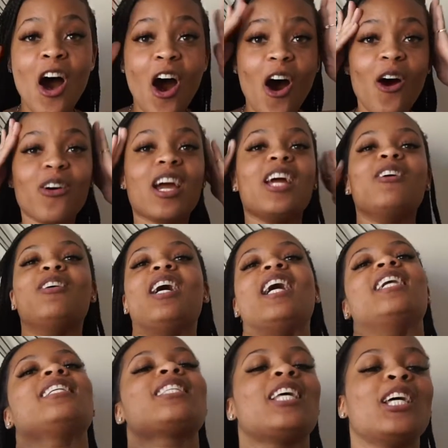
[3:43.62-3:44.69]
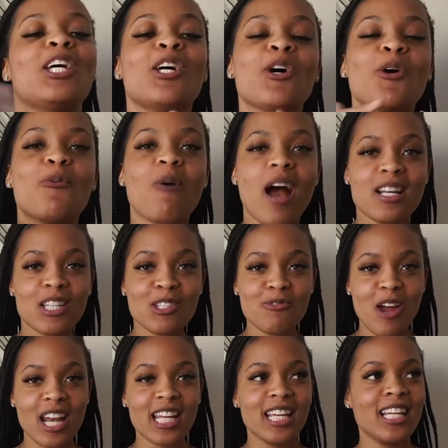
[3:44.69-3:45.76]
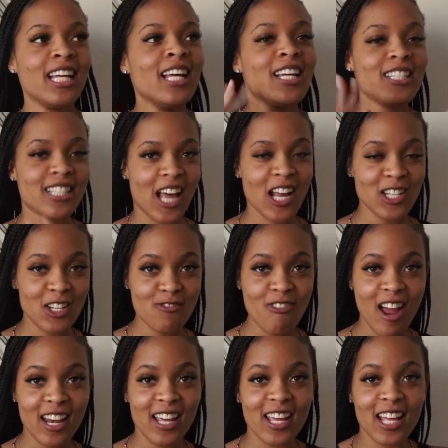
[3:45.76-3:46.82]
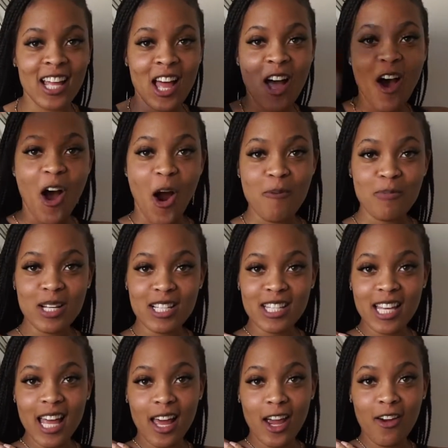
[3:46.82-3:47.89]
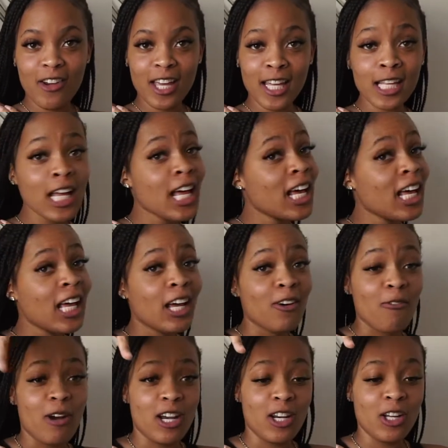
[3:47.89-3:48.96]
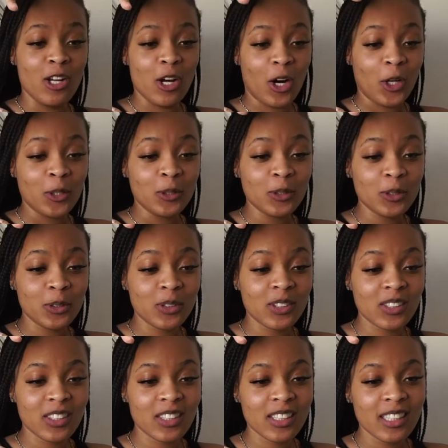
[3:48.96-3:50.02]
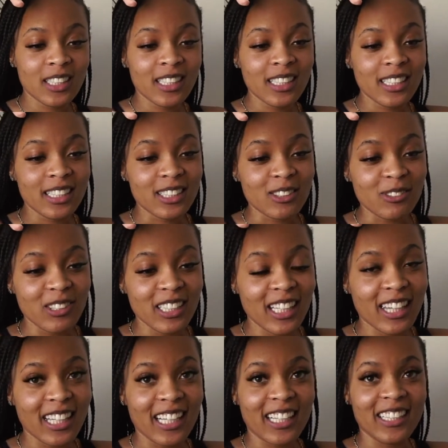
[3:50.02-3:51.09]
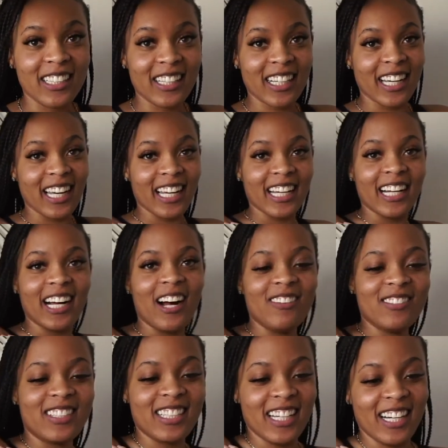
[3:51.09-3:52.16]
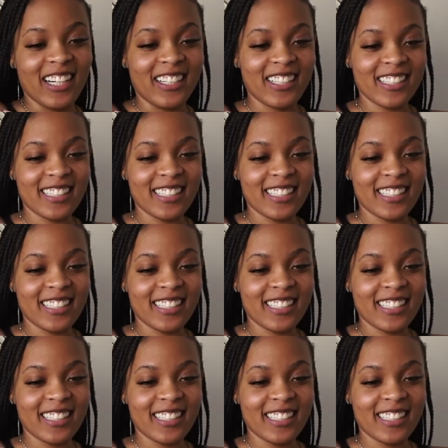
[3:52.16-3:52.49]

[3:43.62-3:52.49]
Okay, you guys, wax is ready, Tasha's ready, armpits hairy, ready to go. It's really thick. Okay, I'm scared.